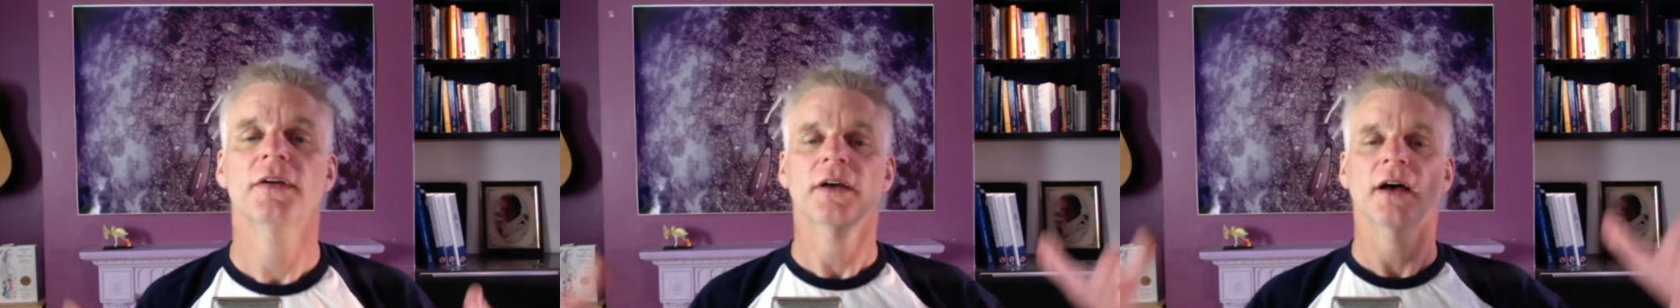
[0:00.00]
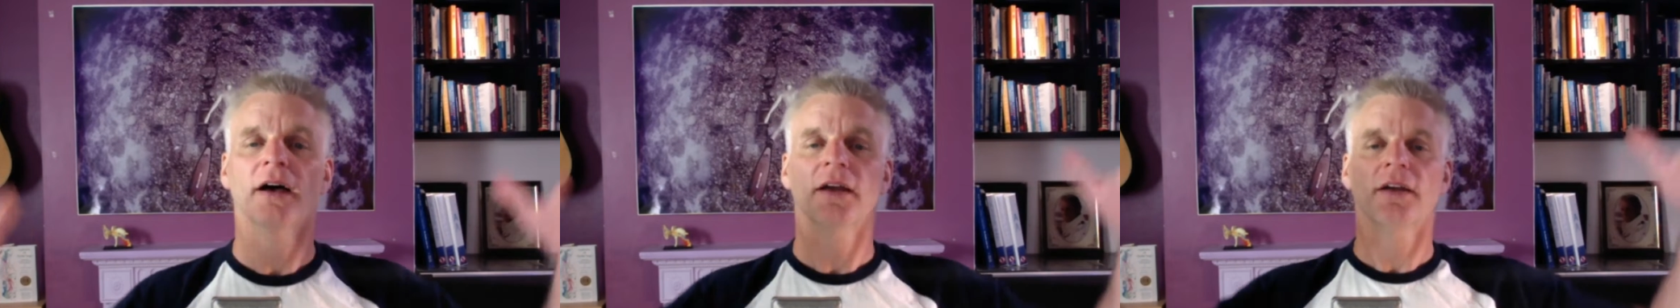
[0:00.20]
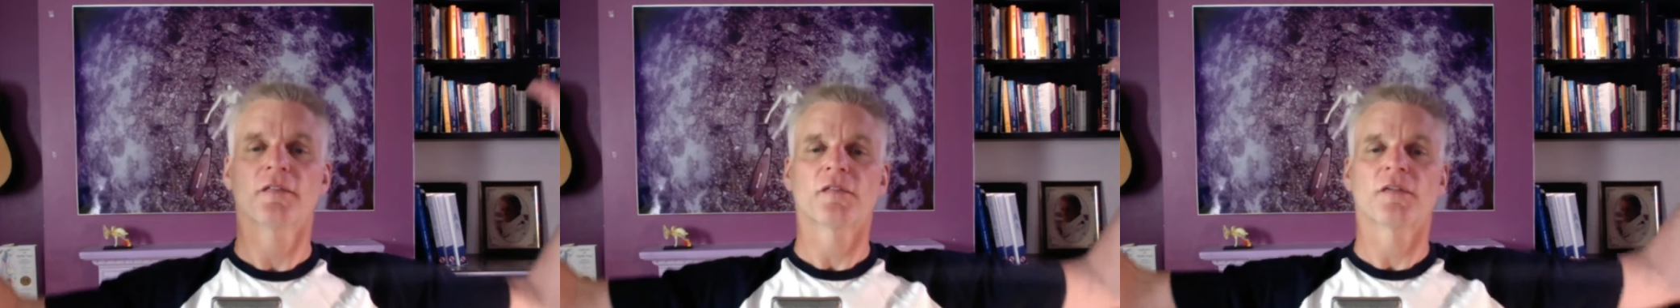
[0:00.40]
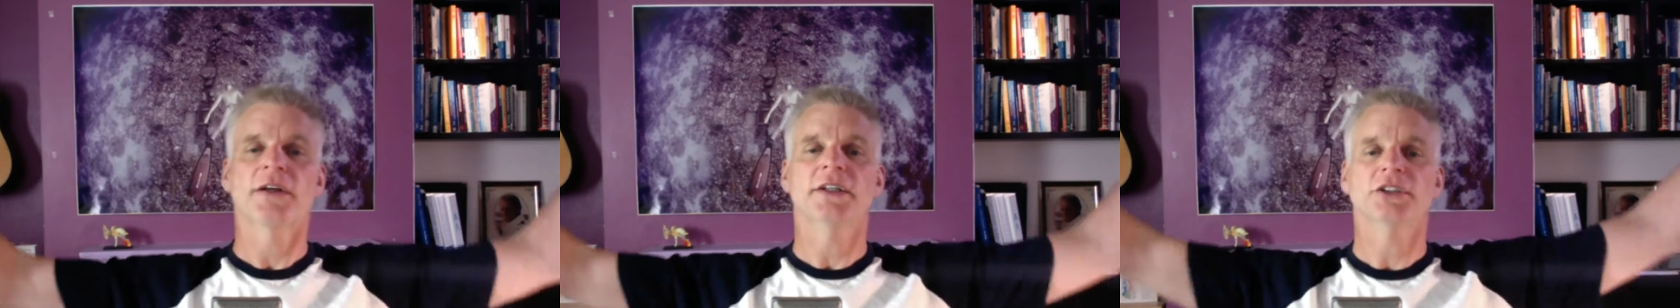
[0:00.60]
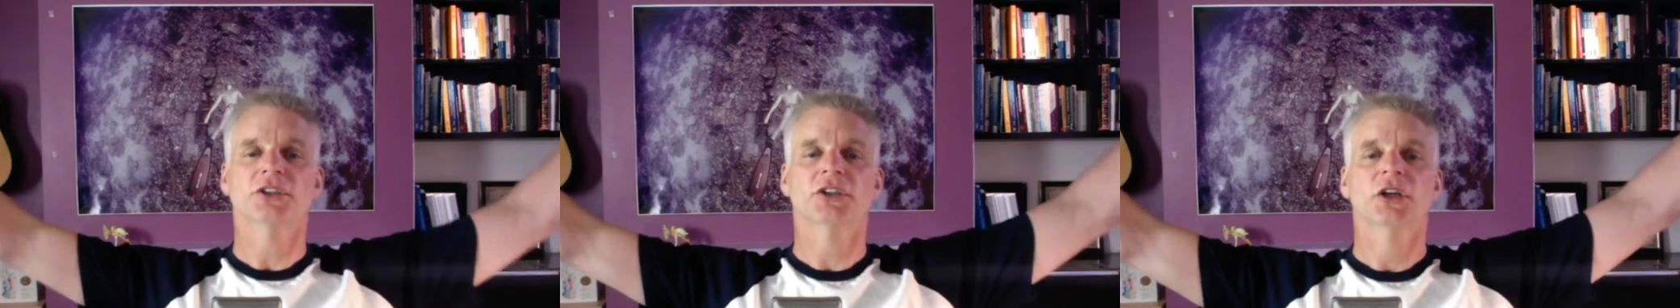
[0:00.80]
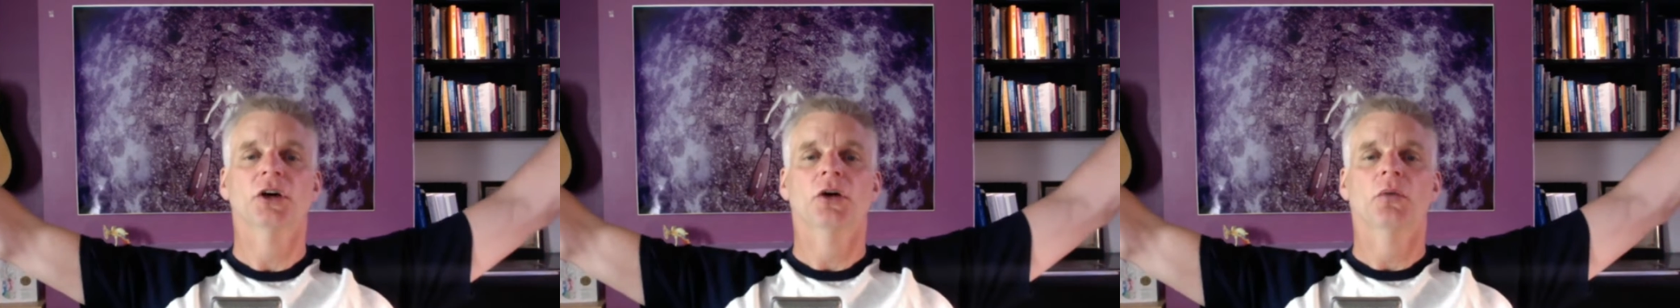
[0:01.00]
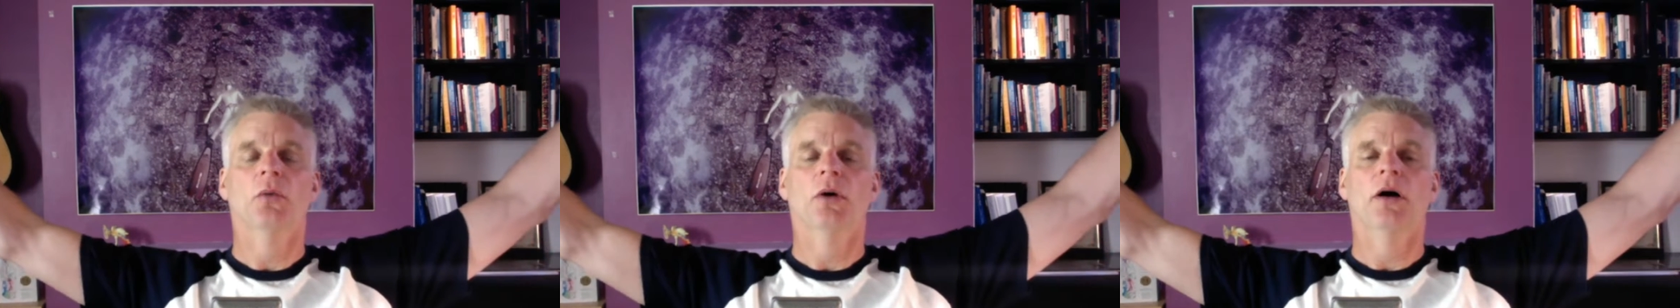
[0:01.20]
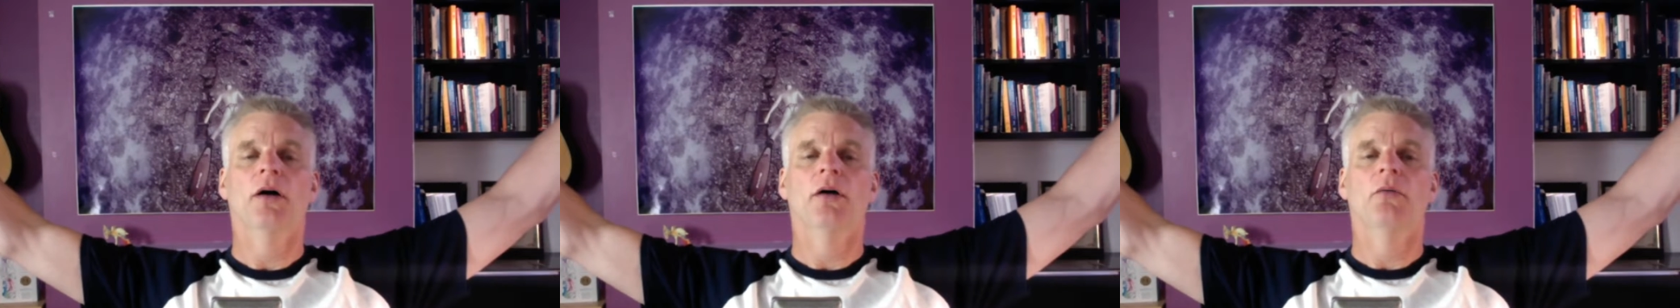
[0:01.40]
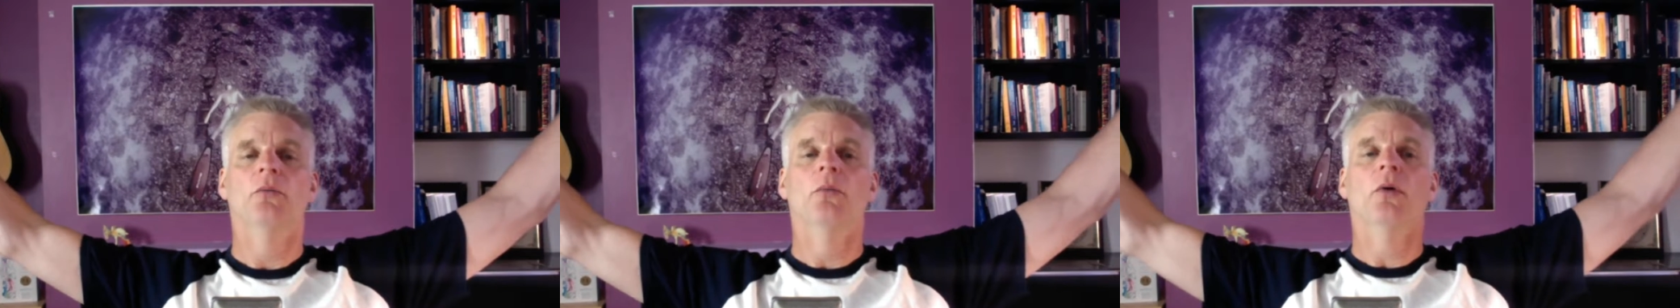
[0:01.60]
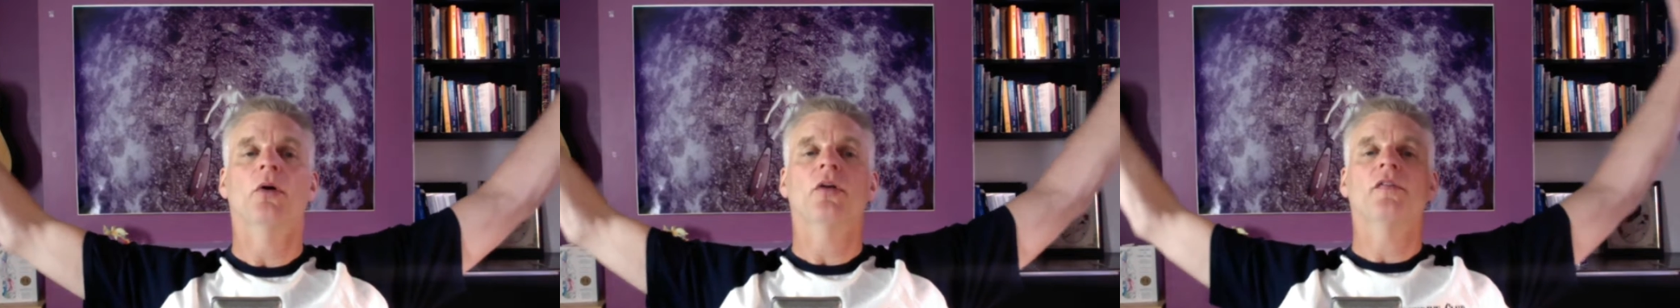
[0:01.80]
the French were
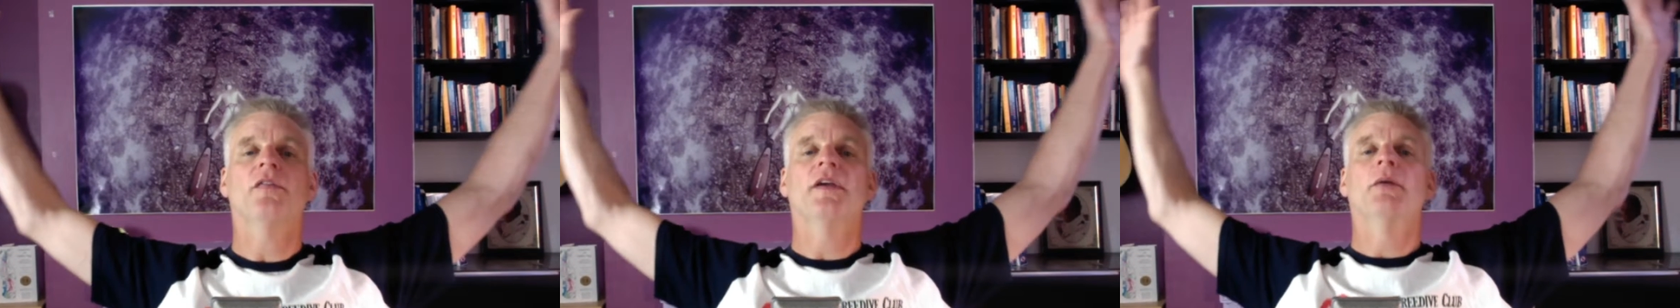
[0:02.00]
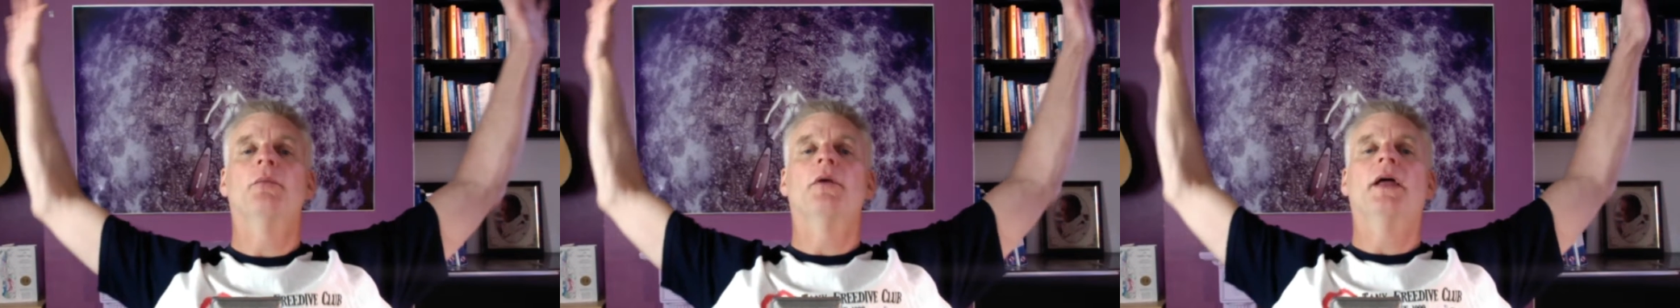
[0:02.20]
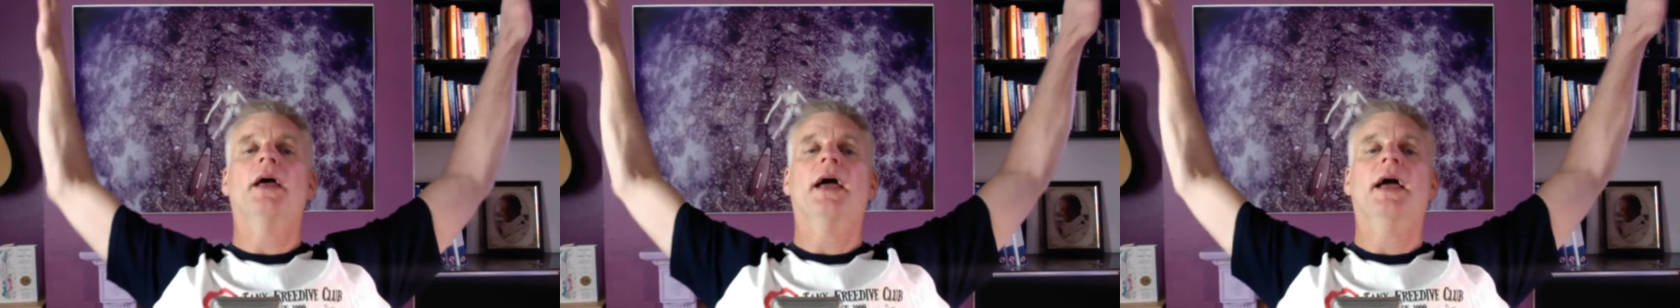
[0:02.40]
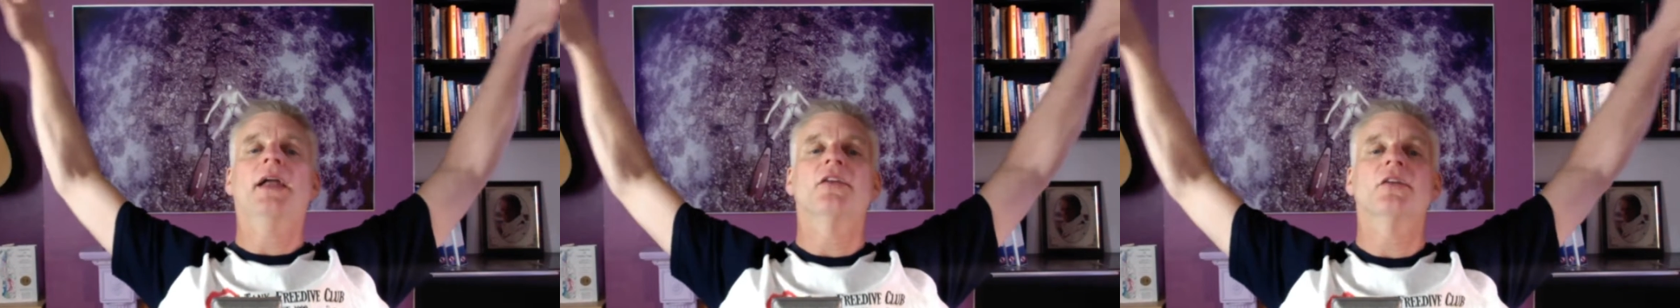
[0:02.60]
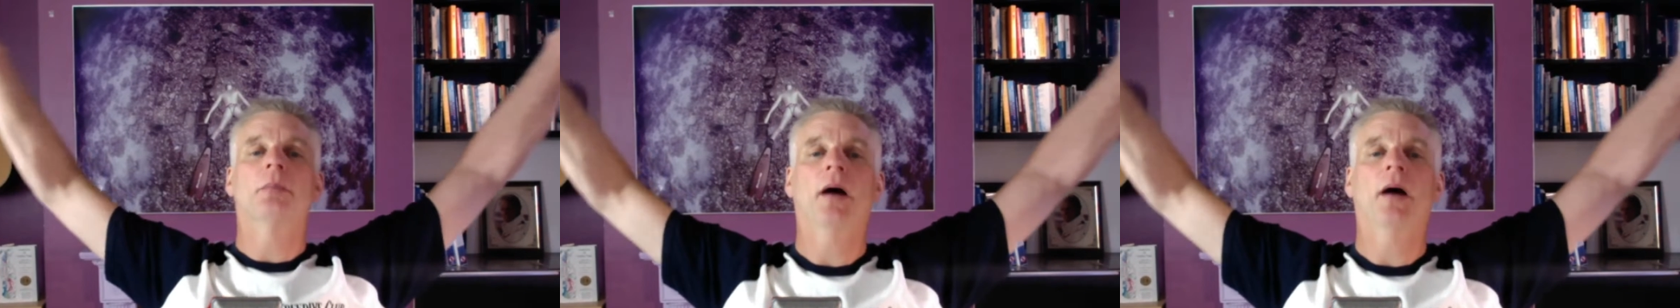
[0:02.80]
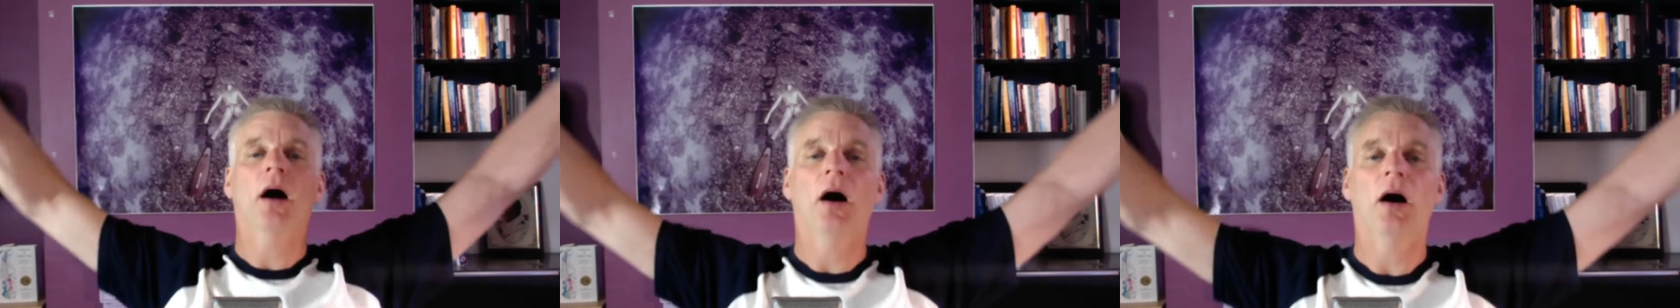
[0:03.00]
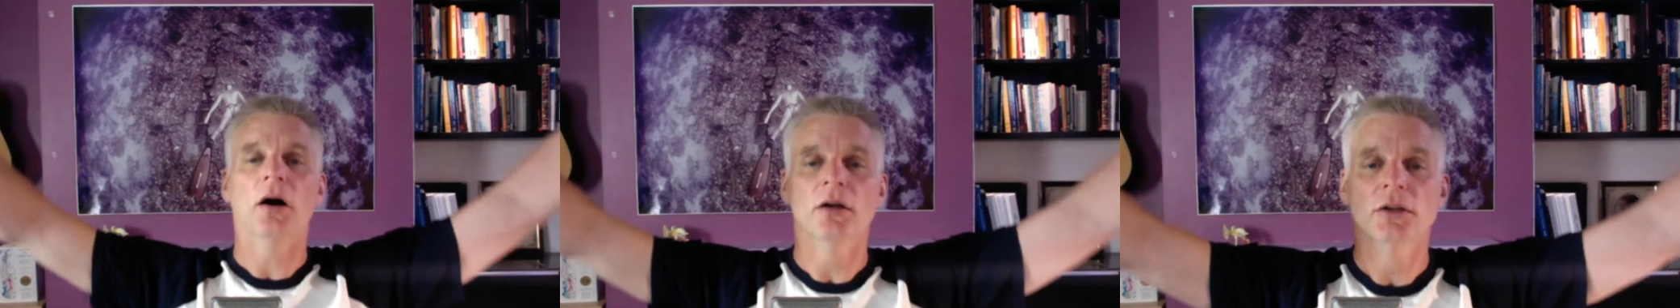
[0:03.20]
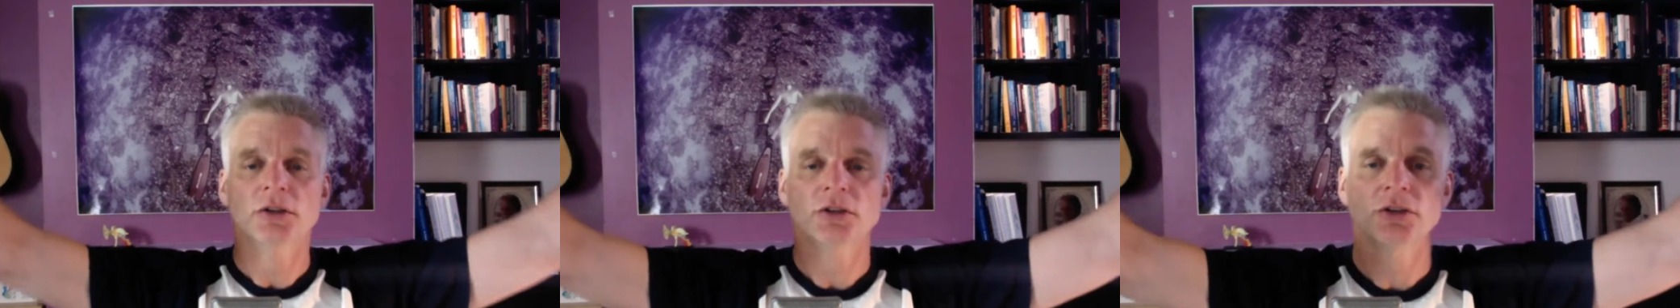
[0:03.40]
monofining with their hands apart